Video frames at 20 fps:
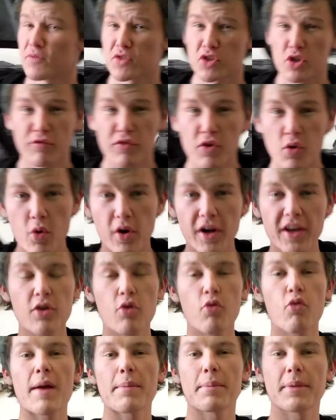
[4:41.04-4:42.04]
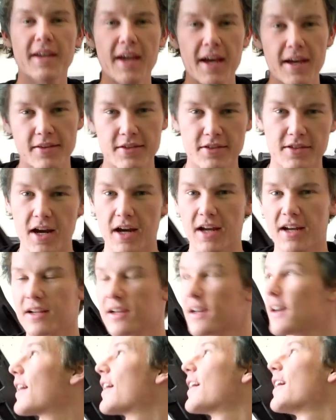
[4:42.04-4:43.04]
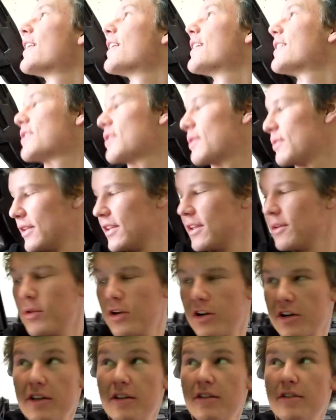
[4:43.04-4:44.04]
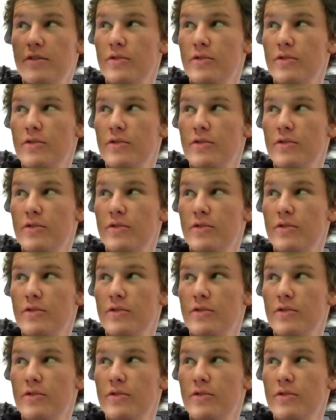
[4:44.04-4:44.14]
So if you're wanting to replicate this gun, okay, that's not really working.